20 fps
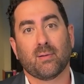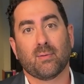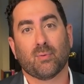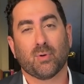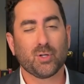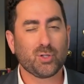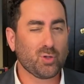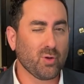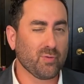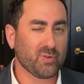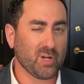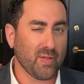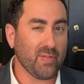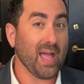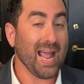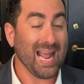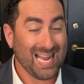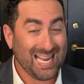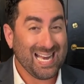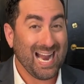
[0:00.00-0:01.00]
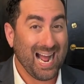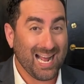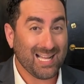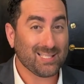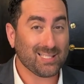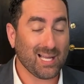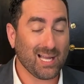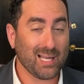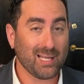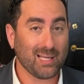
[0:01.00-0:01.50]
Wouldn't you have done that in
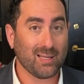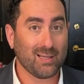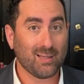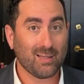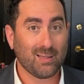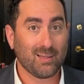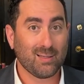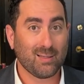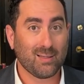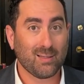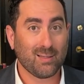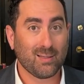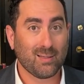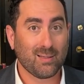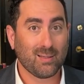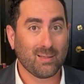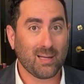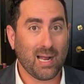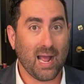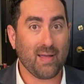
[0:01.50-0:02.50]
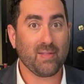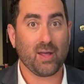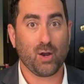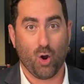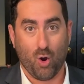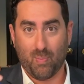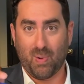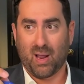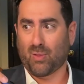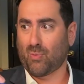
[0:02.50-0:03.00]
hindsight? And then,
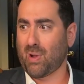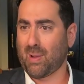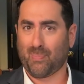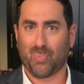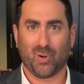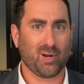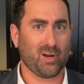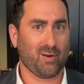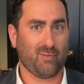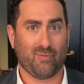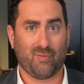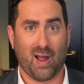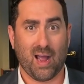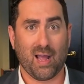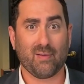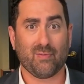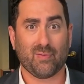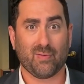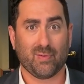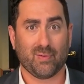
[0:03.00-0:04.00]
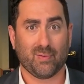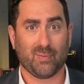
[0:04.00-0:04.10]
oh, by the way, put in a 5%